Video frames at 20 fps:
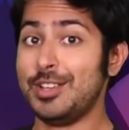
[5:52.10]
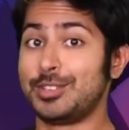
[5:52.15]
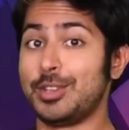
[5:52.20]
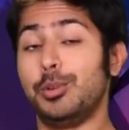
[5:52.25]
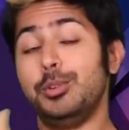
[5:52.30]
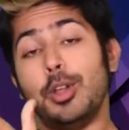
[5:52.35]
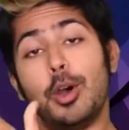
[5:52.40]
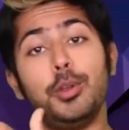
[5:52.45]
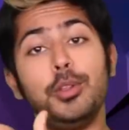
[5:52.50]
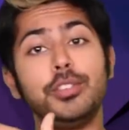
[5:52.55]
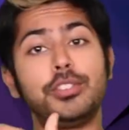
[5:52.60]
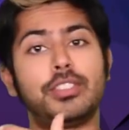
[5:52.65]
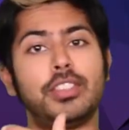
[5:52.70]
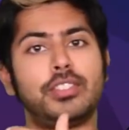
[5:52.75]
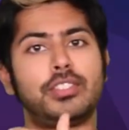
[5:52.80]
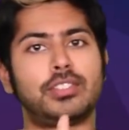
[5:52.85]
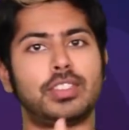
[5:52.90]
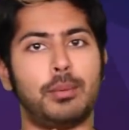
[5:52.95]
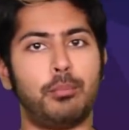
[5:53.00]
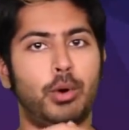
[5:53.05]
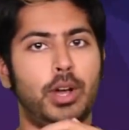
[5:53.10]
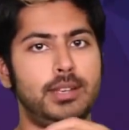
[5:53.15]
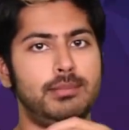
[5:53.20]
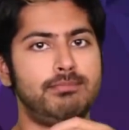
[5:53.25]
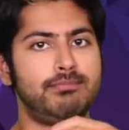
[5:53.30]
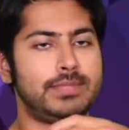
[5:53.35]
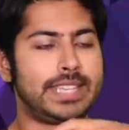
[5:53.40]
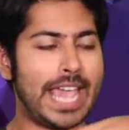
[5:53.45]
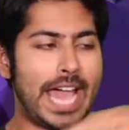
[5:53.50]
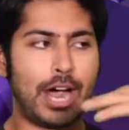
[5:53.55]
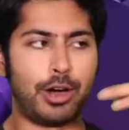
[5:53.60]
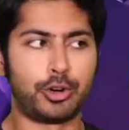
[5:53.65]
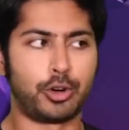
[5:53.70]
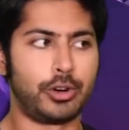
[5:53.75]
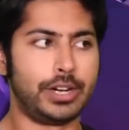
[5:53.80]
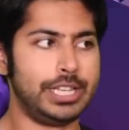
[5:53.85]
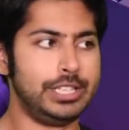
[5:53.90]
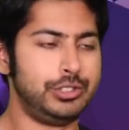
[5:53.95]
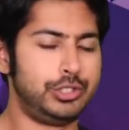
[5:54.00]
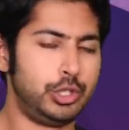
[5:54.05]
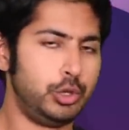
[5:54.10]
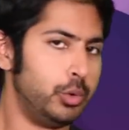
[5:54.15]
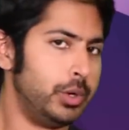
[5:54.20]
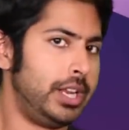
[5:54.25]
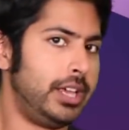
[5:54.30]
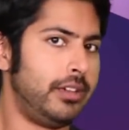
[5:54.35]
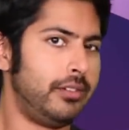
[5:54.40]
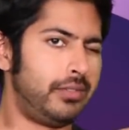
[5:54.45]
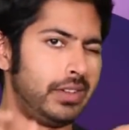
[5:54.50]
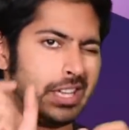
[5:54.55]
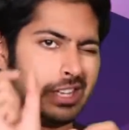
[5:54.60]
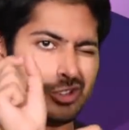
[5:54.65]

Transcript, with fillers: So notice this somewhat counterintuitive